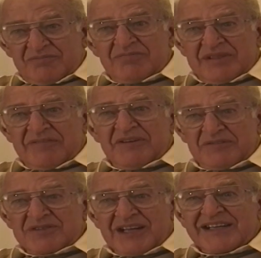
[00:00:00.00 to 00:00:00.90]
if he
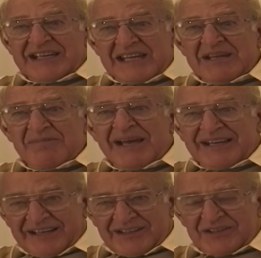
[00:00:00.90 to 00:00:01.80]
was lucky, he made
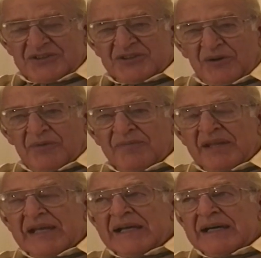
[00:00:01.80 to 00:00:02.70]
it. And so
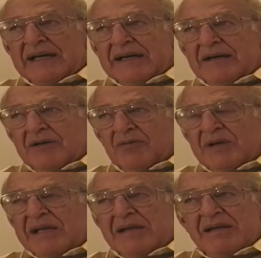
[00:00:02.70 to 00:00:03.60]

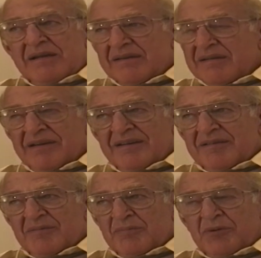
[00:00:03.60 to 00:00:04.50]
we
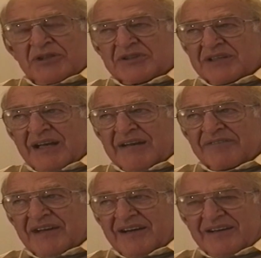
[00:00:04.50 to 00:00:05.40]
pushed and
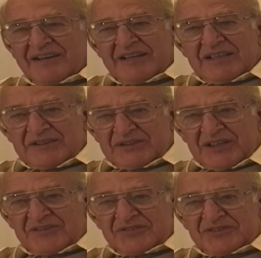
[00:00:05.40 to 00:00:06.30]
left
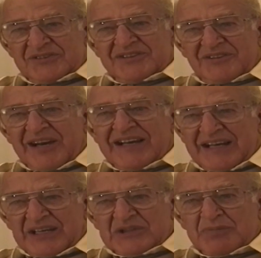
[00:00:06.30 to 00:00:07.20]
ourselves
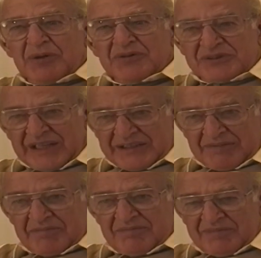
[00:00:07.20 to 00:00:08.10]
greatly exposed
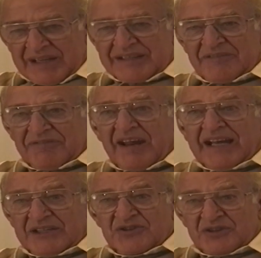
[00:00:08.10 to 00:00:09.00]
on the
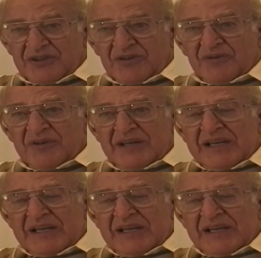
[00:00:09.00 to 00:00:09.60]
flanks, you know,